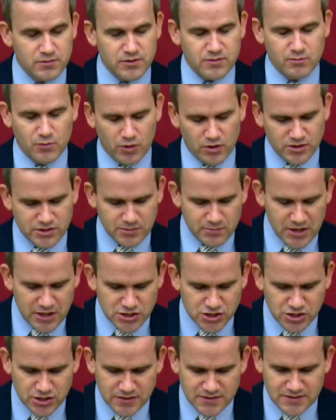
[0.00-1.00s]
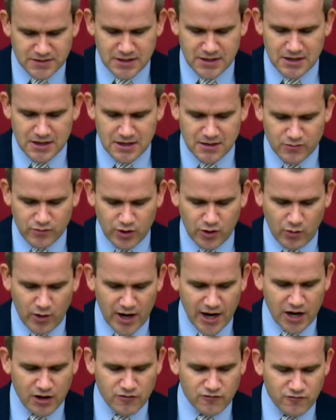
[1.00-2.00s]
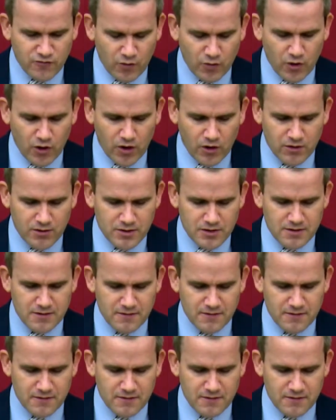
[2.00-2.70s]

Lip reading: moral dimensions required for